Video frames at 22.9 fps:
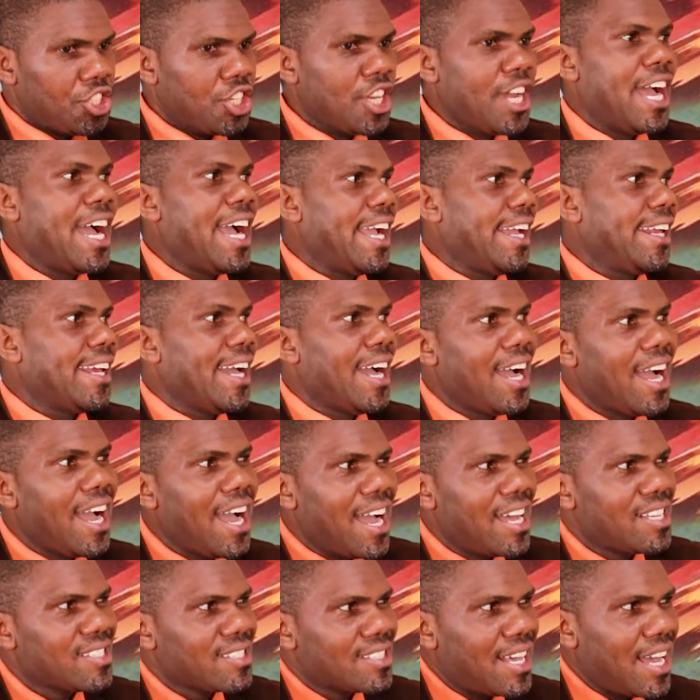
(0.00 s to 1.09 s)
child
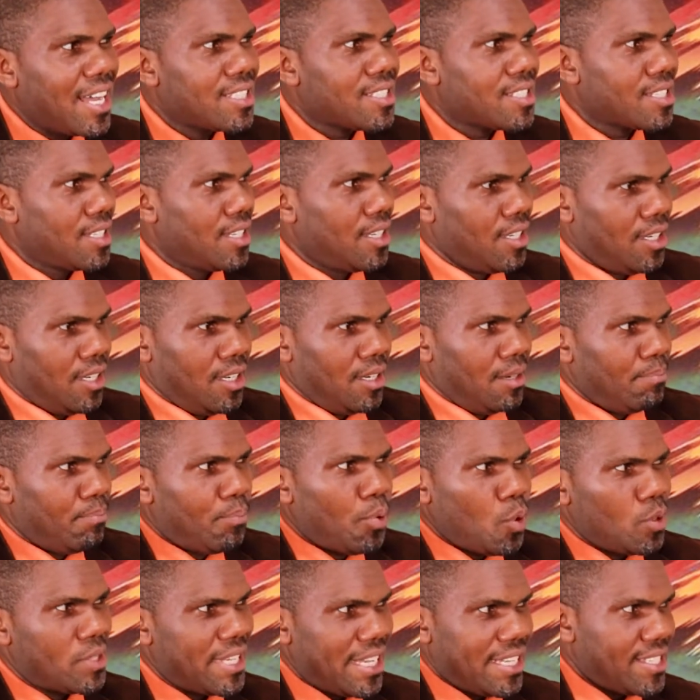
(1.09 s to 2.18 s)
has that
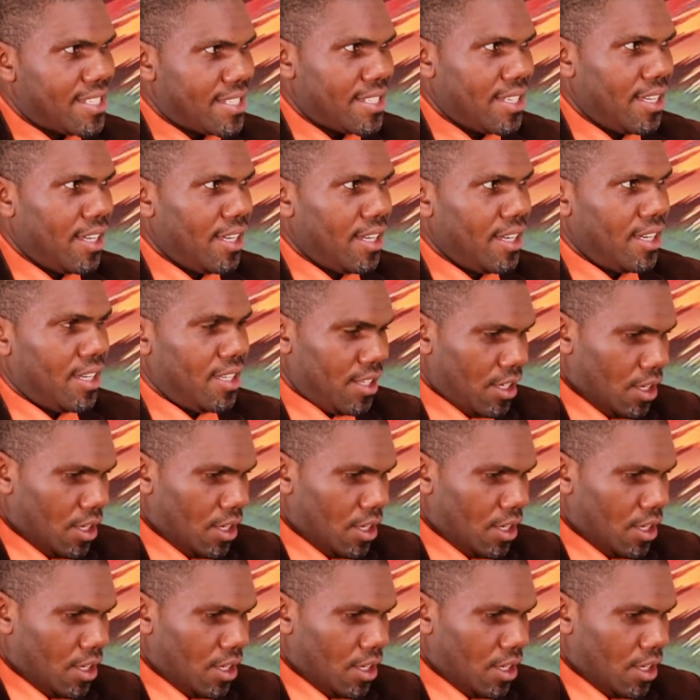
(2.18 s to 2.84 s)
potency.